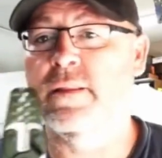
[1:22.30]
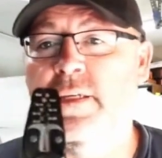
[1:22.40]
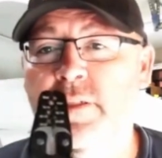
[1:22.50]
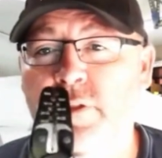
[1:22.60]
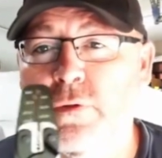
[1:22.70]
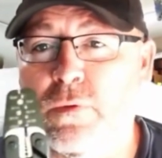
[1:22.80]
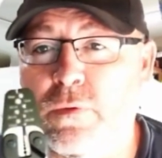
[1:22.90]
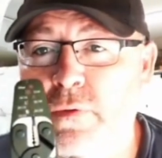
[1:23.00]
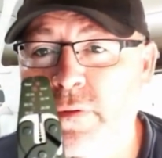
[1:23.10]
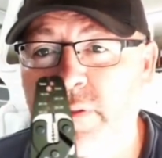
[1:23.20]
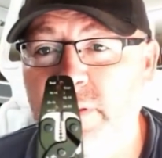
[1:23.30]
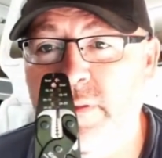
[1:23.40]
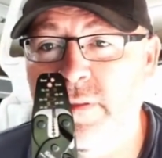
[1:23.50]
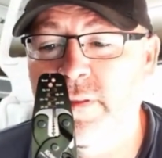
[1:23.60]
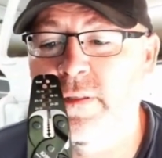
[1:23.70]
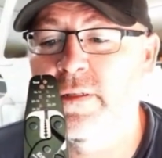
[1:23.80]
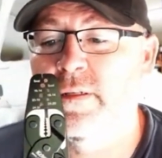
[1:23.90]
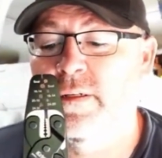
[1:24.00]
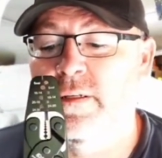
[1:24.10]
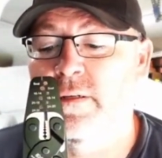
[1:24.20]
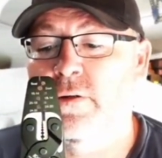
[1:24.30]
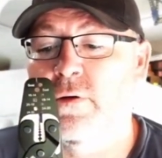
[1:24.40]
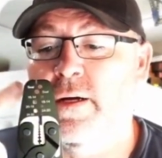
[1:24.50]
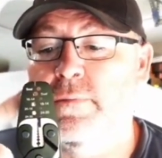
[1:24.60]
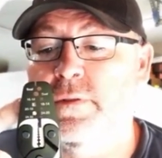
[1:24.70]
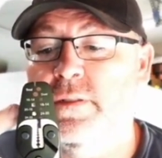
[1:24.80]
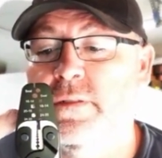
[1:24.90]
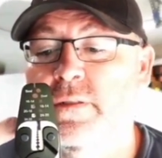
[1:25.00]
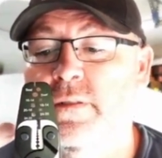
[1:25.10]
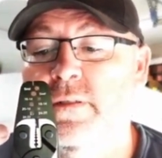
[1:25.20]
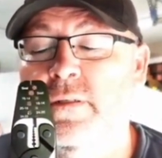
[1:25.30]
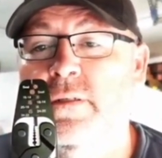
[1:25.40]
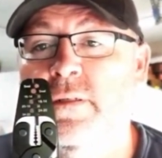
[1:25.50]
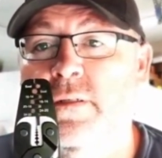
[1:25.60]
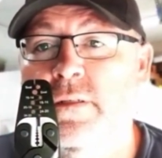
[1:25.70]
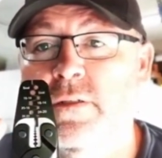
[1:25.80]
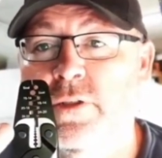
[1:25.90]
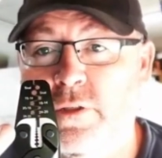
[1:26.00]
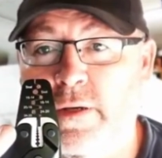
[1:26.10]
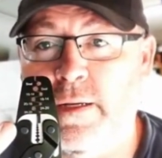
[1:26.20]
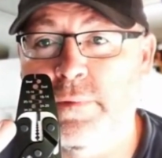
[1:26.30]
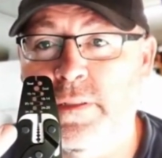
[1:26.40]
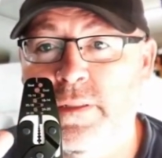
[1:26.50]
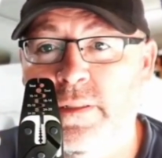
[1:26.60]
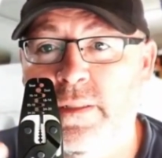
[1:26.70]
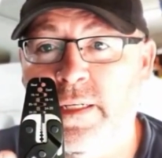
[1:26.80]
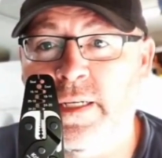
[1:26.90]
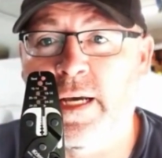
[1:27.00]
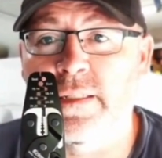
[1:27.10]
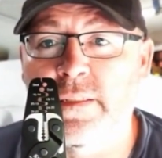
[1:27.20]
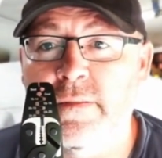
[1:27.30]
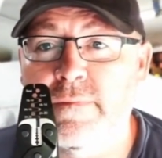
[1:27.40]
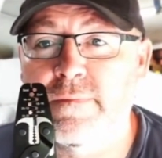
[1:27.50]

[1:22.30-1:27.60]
this tool crimps, strips, and cuts.